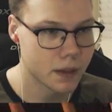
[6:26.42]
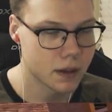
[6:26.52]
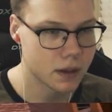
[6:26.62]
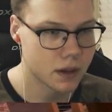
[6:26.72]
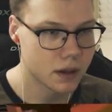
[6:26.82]
me
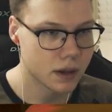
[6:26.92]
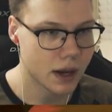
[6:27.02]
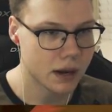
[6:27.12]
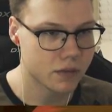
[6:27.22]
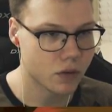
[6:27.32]
get in. There we
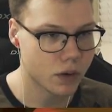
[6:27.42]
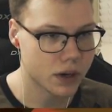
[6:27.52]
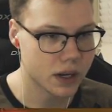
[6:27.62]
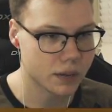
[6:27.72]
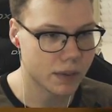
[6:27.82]
go. I have Perfect. no
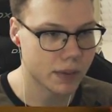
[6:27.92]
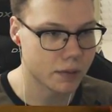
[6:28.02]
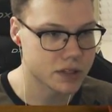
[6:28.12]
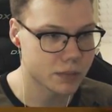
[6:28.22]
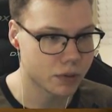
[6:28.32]
idea. Maybe uh,
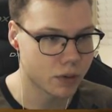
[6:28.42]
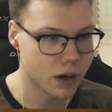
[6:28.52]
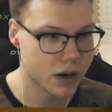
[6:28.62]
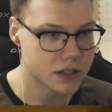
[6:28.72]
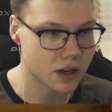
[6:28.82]
that was the blue
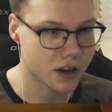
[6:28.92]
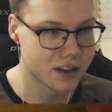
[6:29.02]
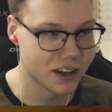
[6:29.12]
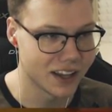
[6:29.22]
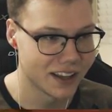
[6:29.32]
the cars. Yeah, oh.
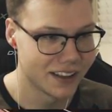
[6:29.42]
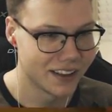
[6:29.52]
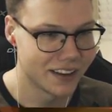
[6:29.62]
go back, yeah